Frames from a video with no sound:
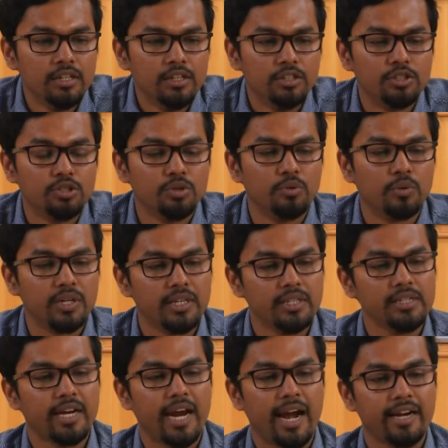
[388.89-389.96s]
So what are
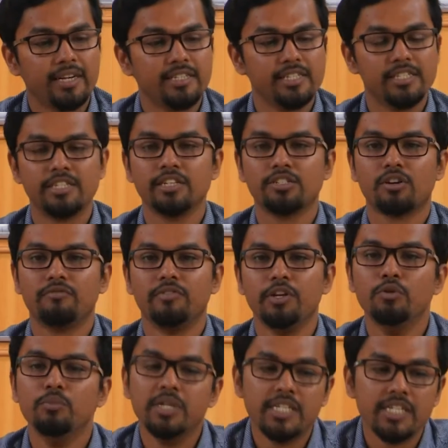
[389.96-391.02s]
the characteristics of
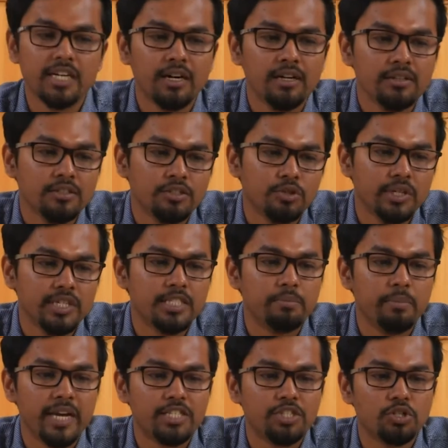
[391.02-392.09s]
new media? So it's
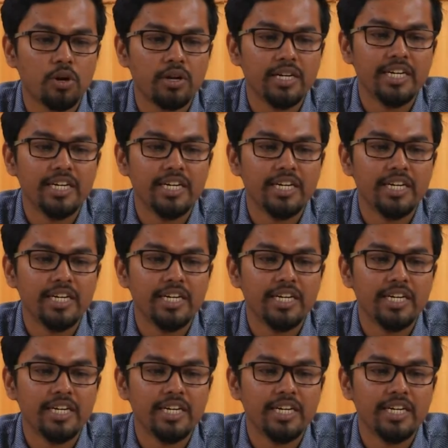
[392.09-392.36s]
based on